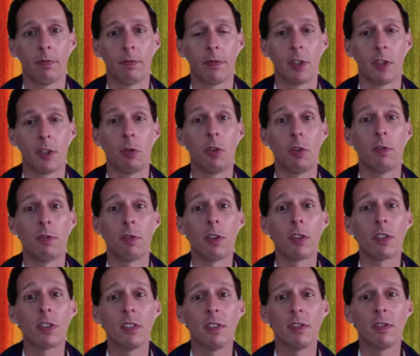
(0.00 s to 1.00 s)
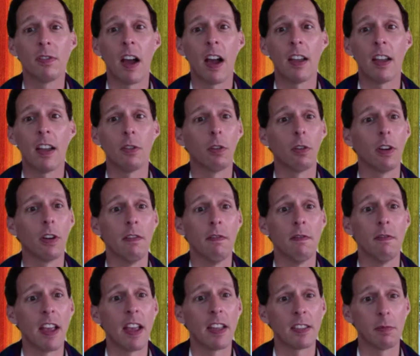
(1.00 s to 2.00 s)
So diversify your
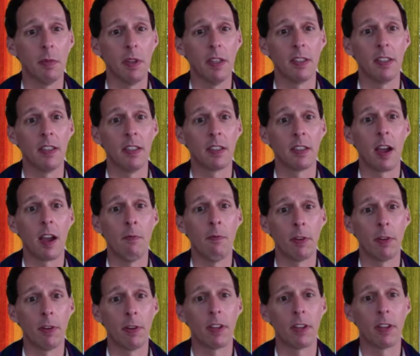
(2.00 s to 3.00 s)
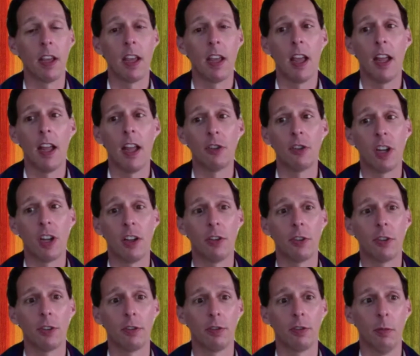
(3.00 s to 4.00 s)
investment in comfort and
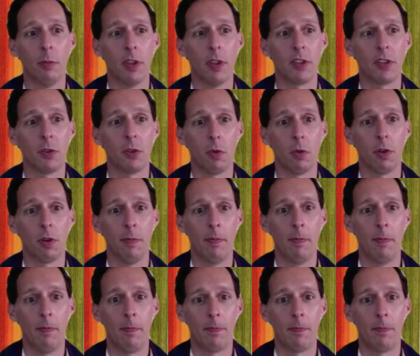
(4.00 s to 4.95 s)
shelter from the storm.